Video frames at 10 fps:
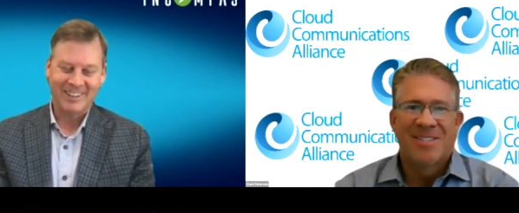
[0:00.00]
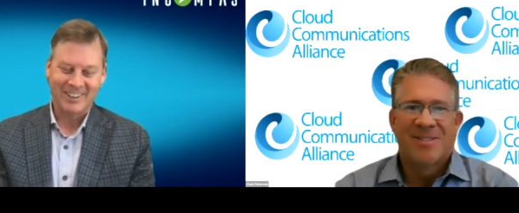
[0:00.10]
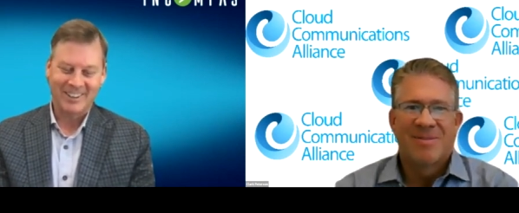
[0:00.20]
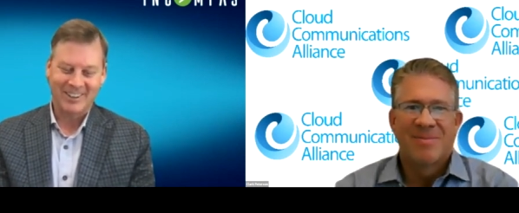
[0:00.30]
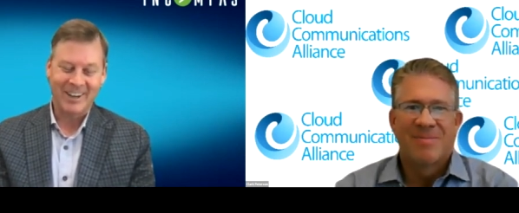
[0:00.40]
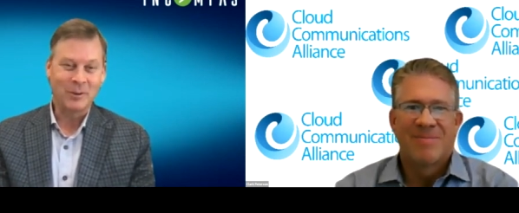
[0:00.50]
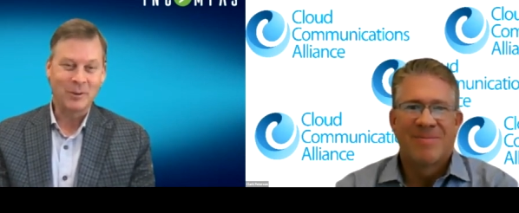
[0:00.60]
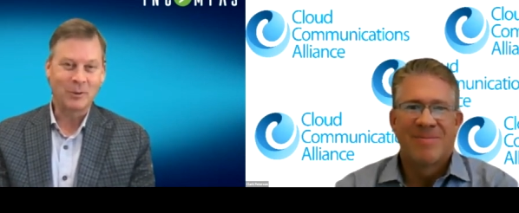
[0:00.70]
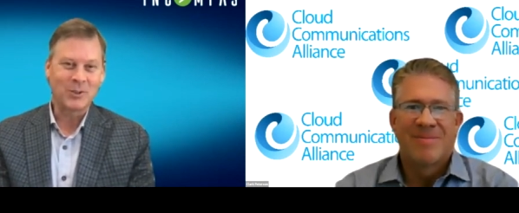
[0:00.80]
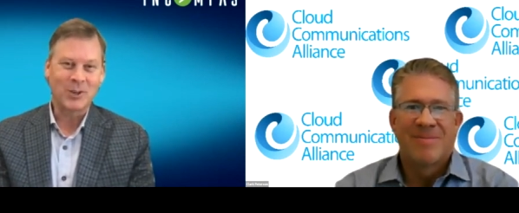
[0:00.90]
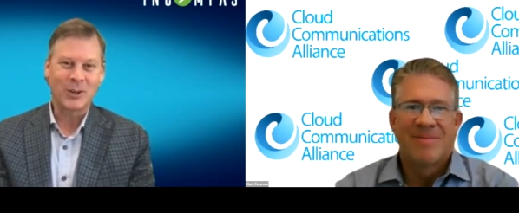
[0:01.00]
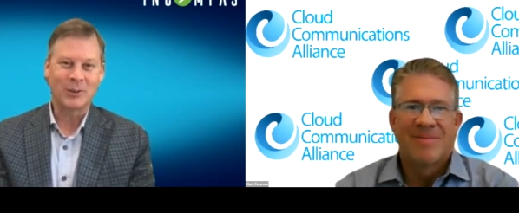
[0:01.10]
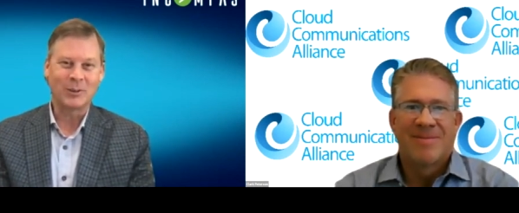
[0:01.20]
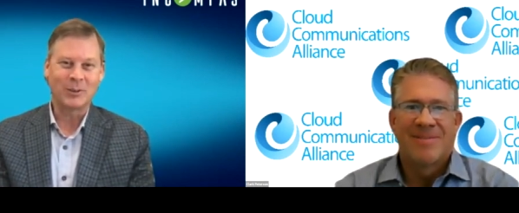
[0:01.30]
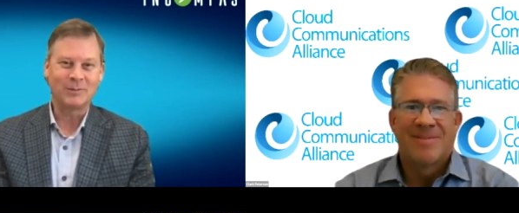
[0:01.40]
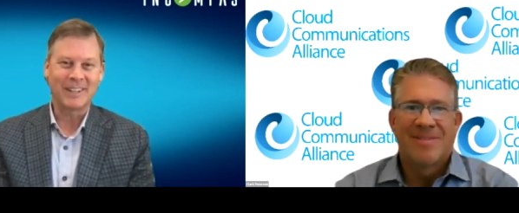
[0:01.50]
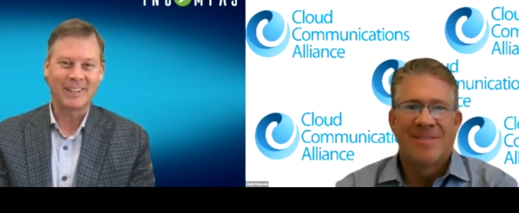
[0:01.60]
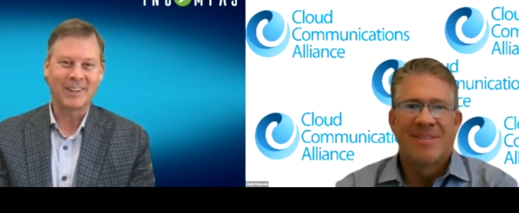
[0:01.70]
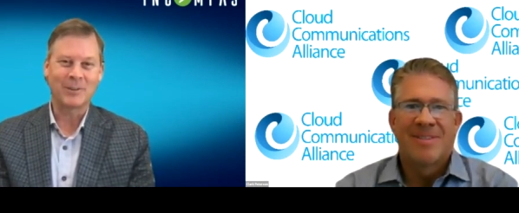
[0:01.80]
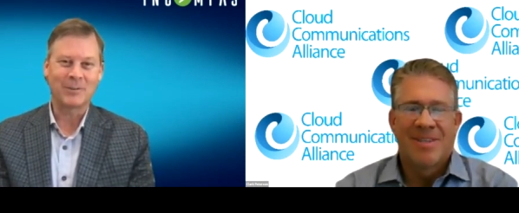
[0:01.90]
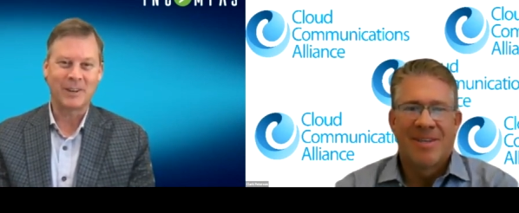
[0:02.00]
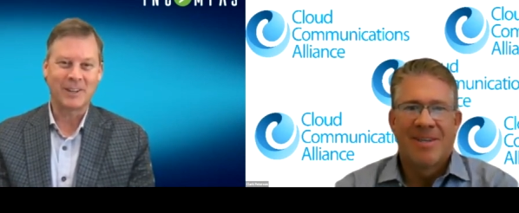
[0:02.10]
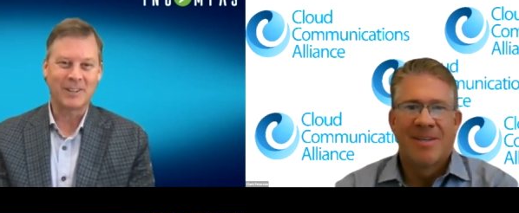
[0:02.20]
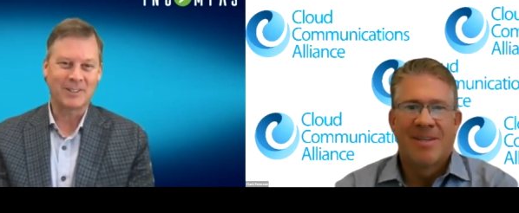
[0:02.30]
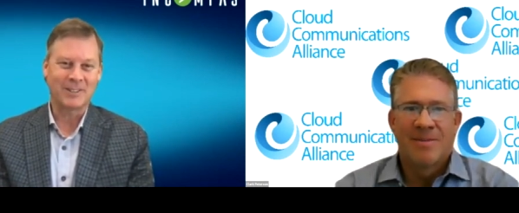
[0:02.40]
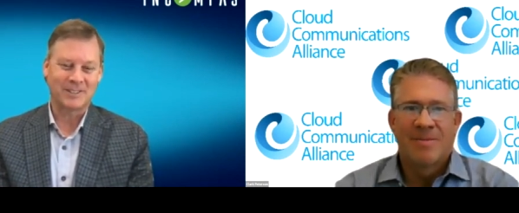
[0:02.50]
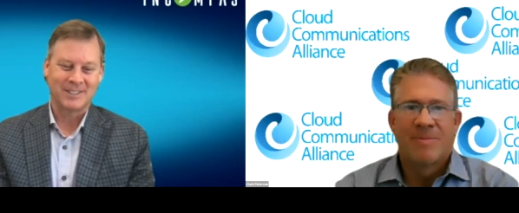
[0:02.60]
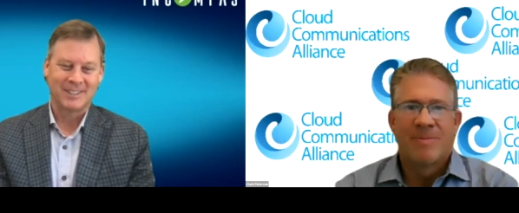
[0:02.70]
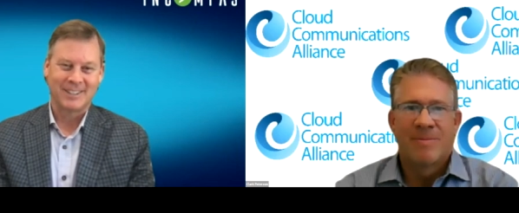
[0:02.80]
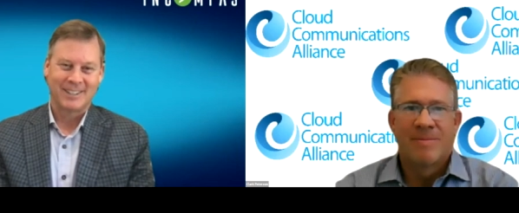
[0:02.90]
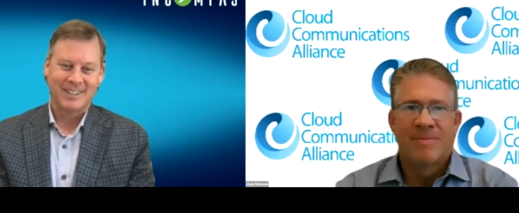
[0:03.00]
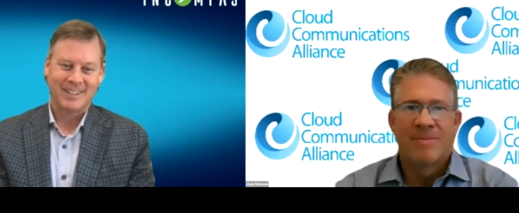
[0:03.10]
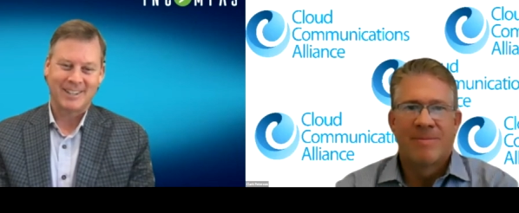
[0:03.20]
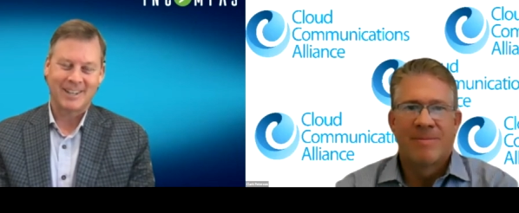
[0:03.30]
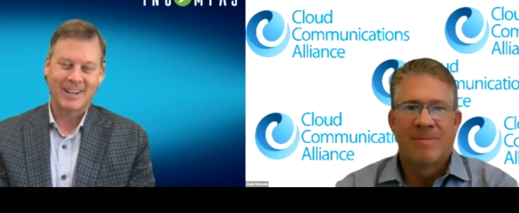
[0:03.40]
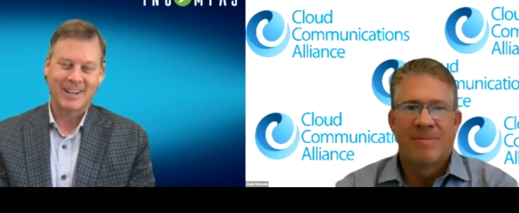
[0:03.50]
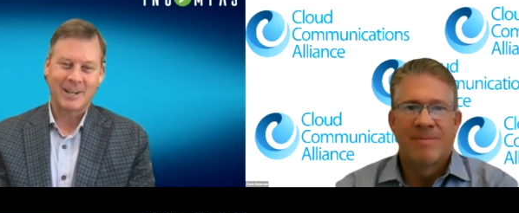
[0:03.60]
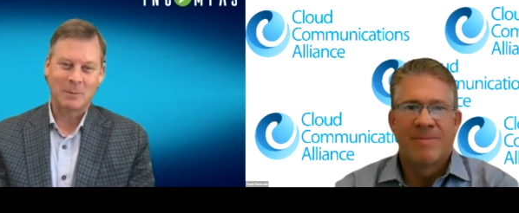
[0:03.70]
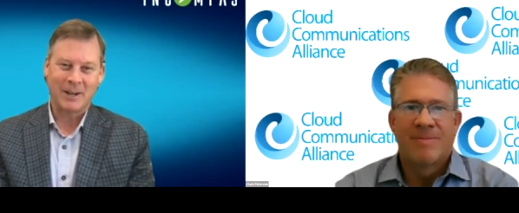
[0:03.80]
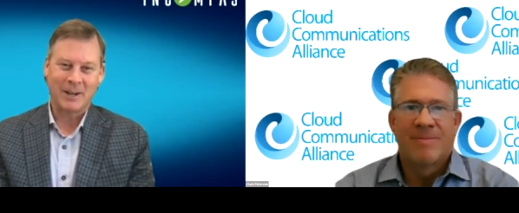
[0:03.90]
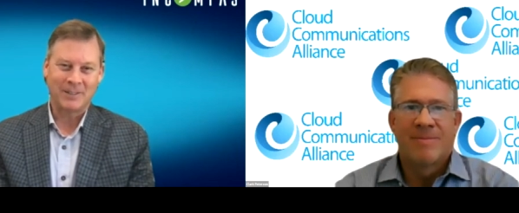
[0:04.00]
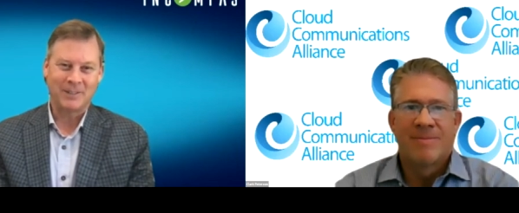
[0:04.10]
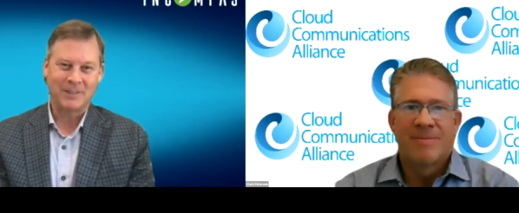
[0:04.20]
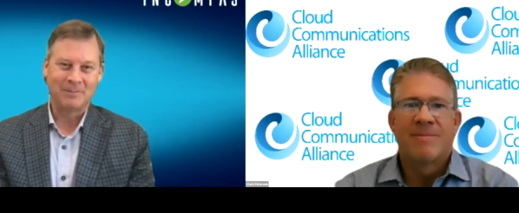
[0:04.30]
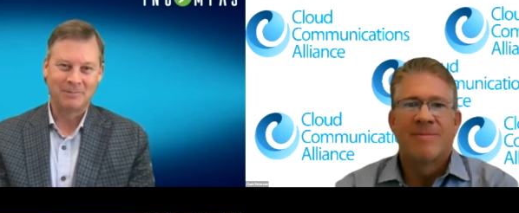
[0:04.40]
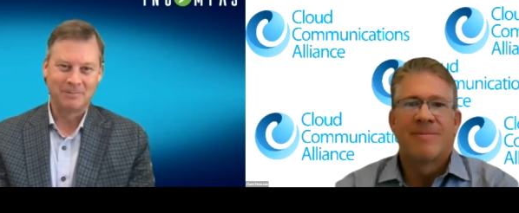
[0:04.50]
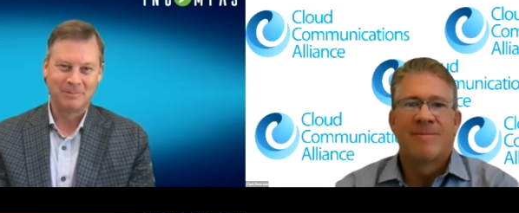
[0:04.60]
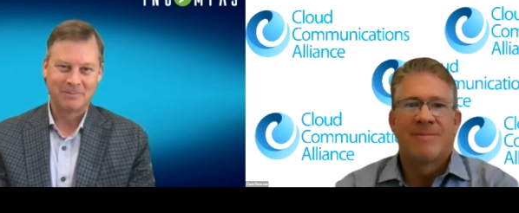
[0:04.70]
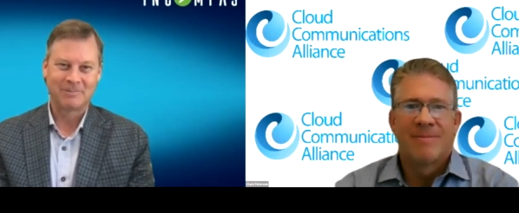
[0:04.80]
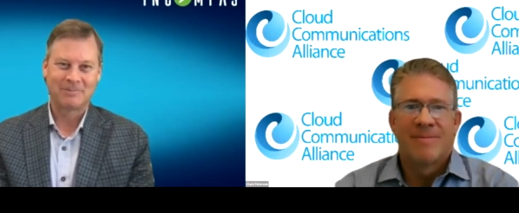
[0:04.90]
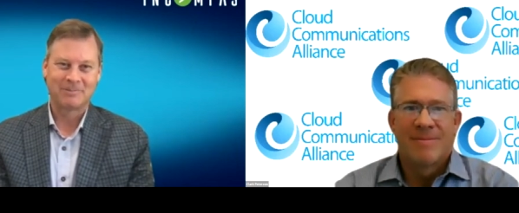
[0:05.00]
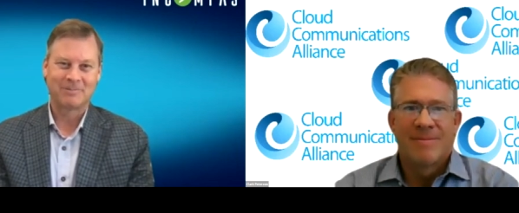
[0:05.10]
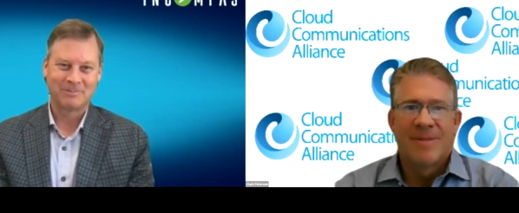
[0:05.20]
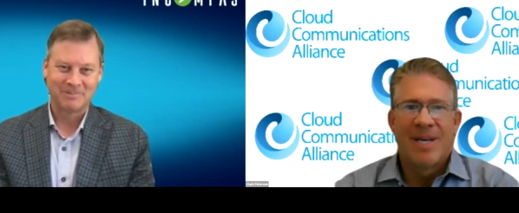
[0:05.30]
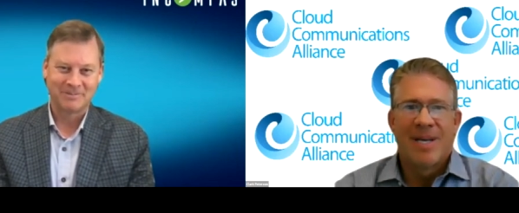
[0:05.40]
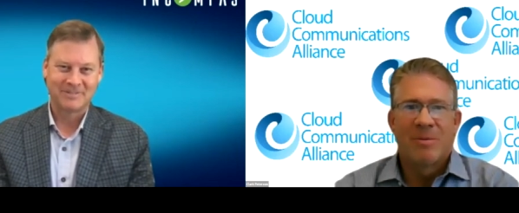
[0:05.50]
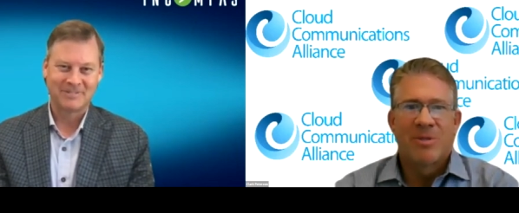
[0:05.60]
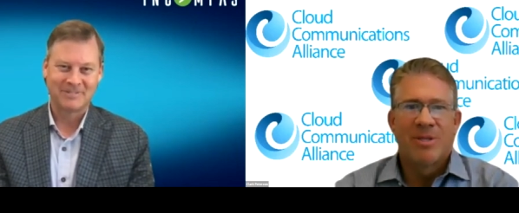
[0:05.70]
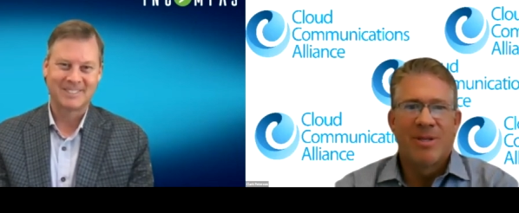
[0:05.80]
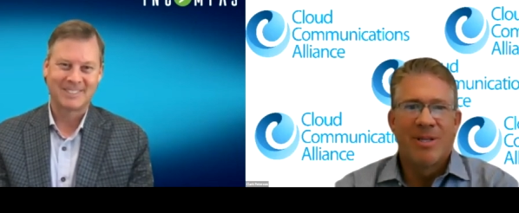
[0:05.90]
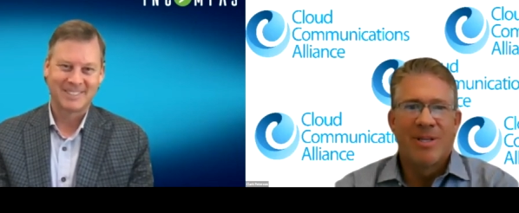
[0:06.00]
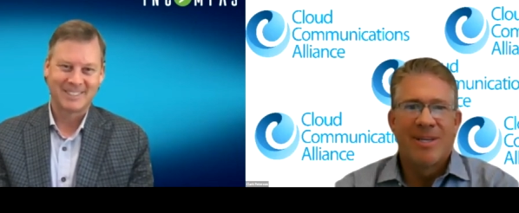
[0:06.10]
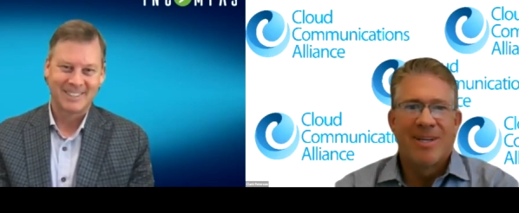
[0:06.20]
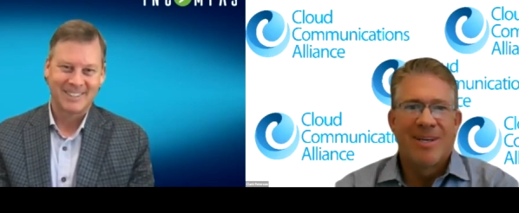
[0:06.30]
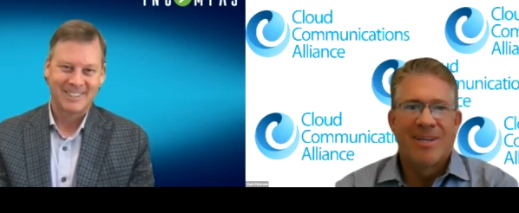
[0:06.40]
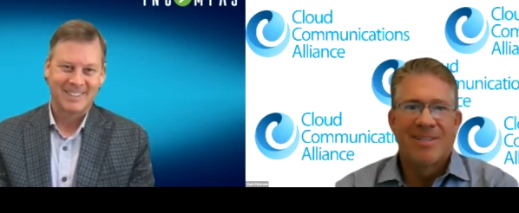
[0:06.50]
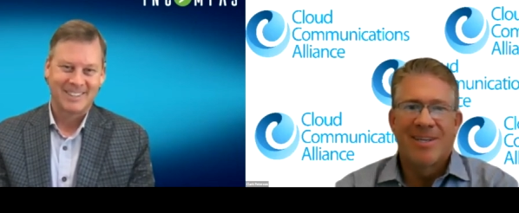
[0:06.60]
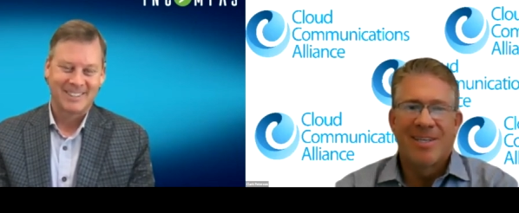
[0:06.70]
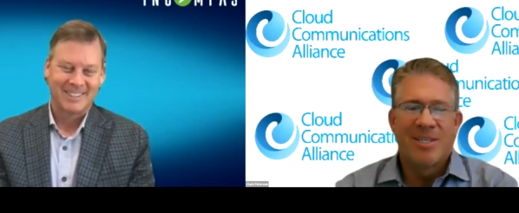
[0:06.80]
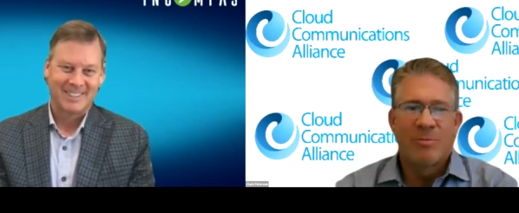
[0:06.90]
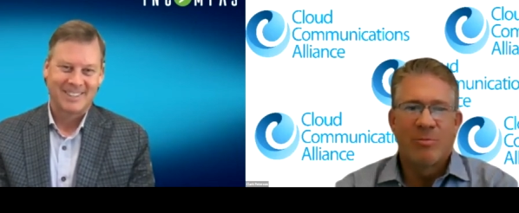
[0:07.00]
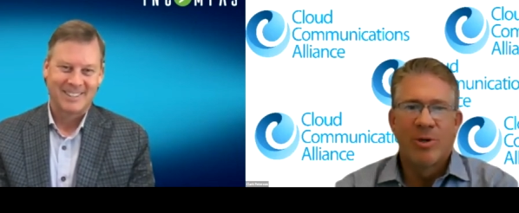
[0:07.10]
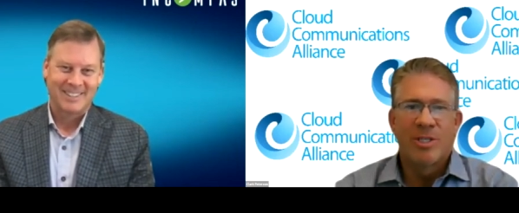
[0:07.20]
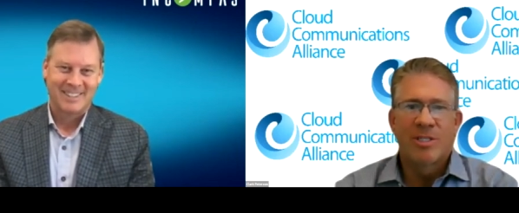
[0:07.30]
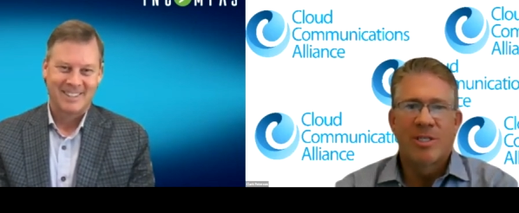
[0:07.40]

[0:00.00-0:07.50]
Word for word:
Speaker 1: at our annual show in Las Vegas at the Cosmopolitan.
Speaker 2: Absolutely. And I'll, I'll say, Chip, we're just